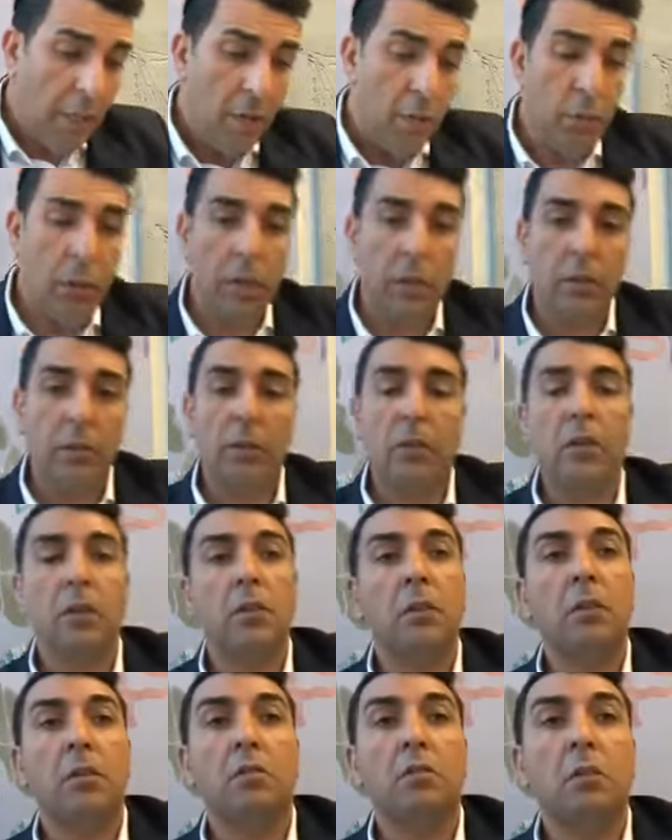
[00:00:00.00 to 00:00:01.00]
Well,
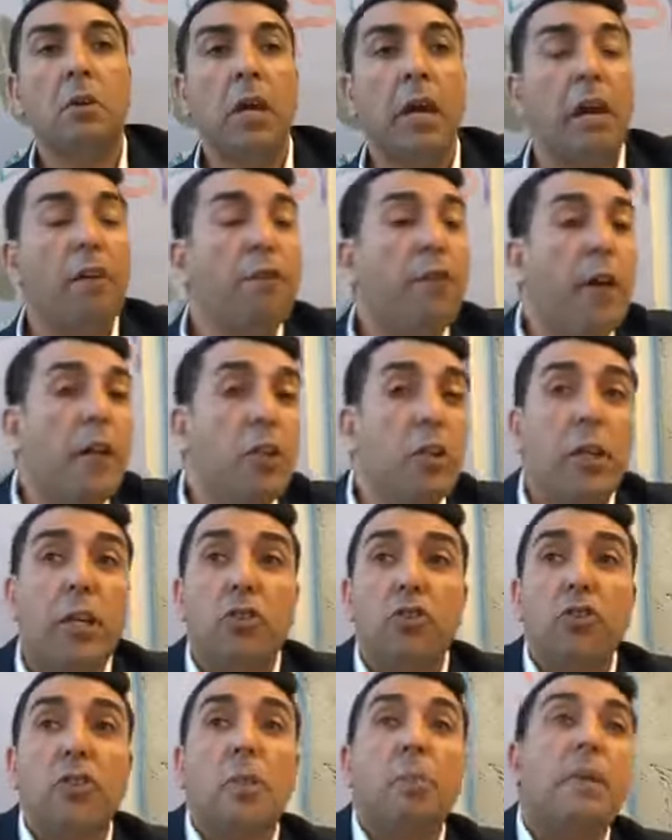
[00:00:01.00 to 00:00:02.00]
if I look at
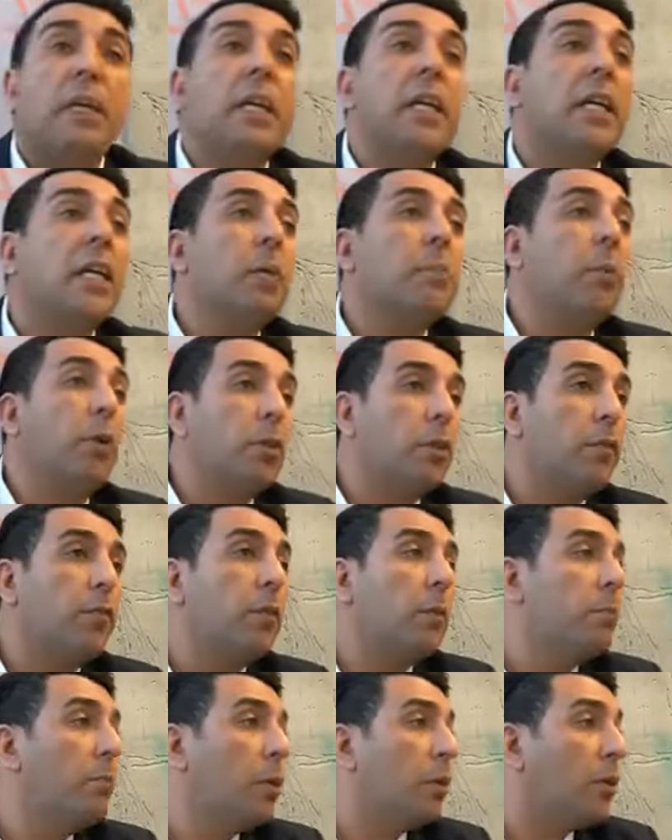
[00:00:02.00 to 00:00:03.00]
just the beginning part of
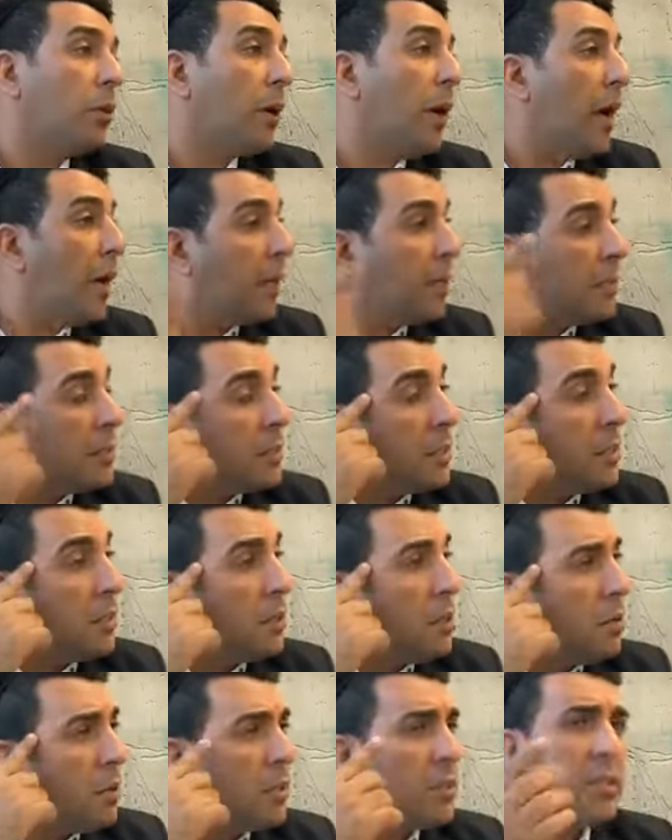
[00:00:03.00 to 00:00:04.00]
the book, I could say, you
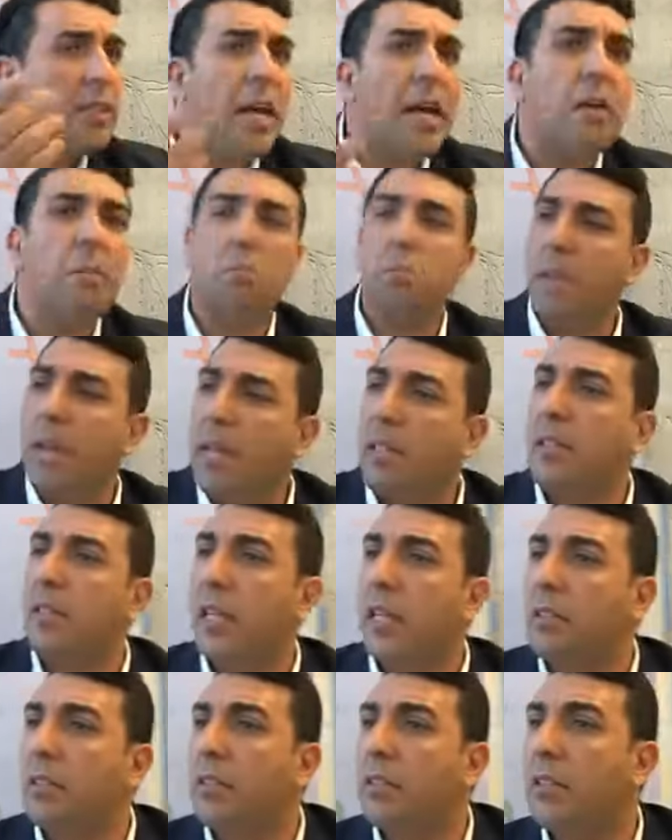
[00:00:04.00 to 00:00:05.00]
know what? Yeah, makes
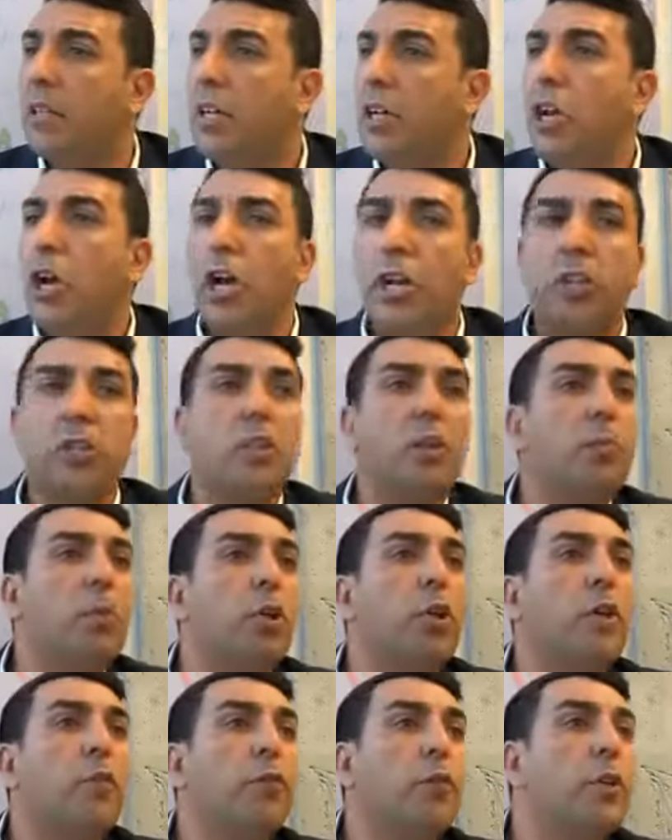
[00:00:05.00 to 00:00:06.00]
sense. It's the
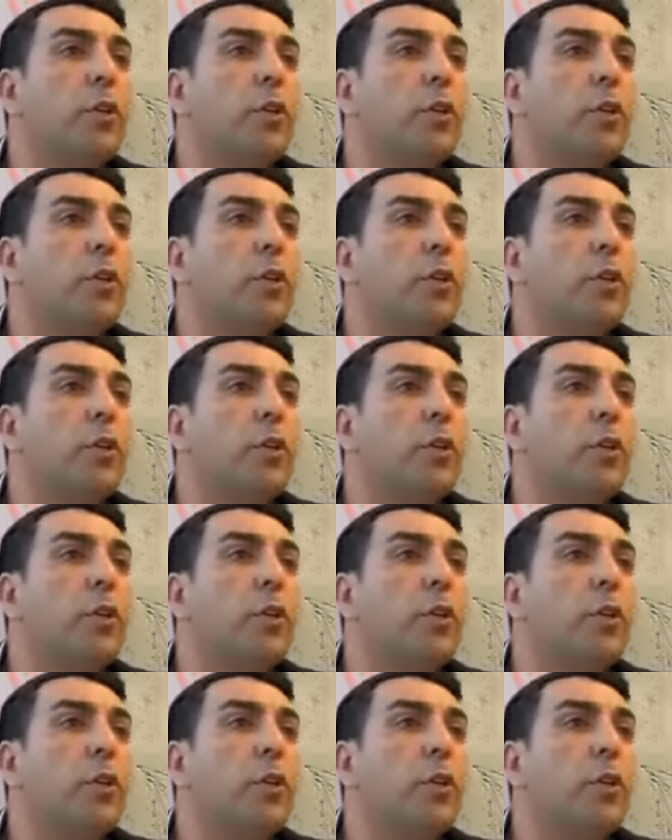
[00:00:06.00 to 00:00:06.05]
book of